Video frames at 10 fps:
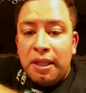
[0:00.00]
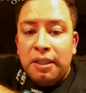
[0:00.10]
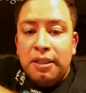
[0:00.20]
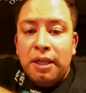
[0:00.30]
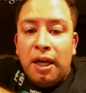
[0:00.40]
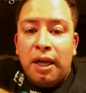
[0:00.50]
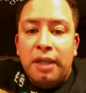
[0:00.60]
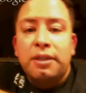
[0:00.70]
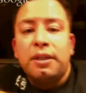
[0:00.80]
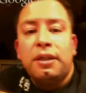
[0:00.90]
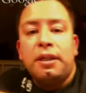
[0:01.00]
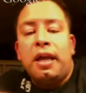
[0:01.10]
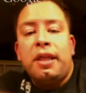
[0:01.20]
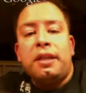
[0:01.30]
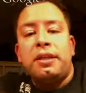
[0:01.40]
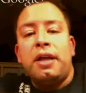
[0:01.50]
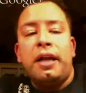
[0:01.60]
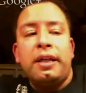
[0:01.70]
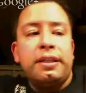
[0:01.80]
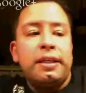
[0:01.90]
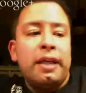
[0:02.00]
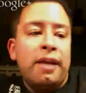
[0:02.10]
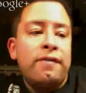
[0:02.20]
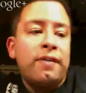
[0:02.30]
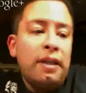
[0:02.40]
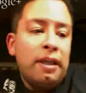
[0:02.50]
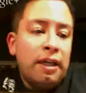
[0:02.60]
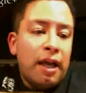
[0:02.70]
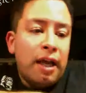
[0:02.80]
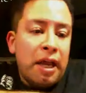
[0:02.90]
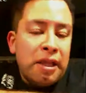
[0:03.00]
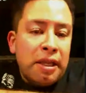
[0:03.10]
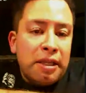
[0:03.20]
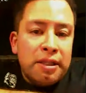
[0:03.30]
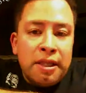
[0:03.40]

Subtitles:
I think Todd is safe. I think